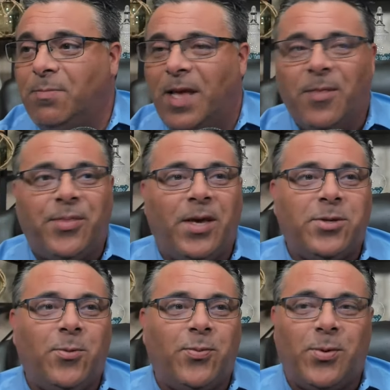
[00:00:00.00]
Blanton,
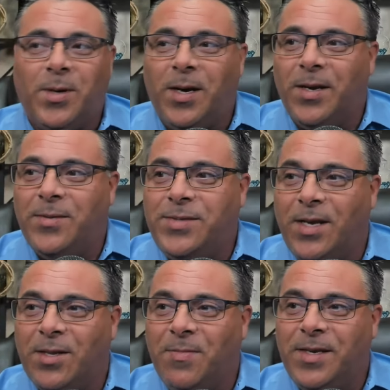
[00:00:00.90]
thank you for uh,
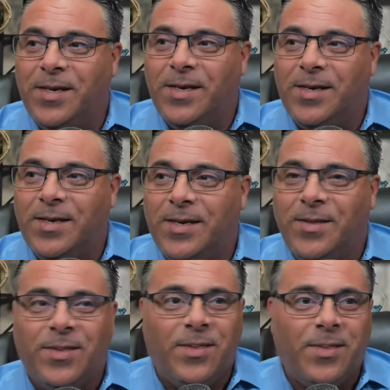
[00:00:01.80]
telling me uh,
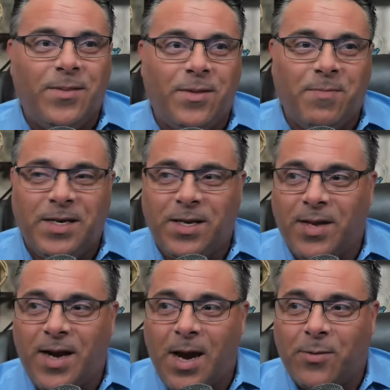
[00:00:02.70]
the meaning of
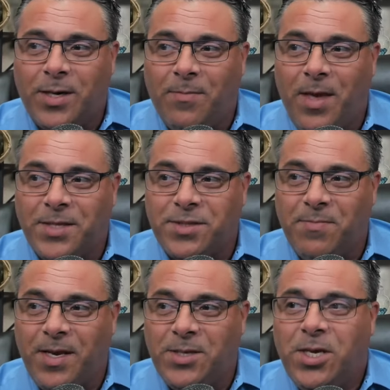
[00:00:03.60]
that acronym
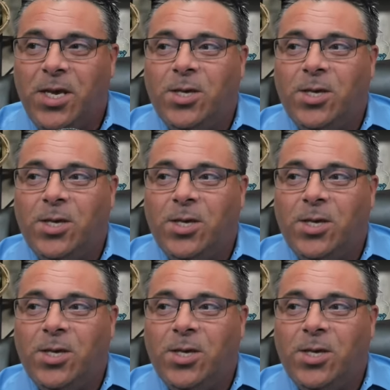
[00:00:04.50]
SMH.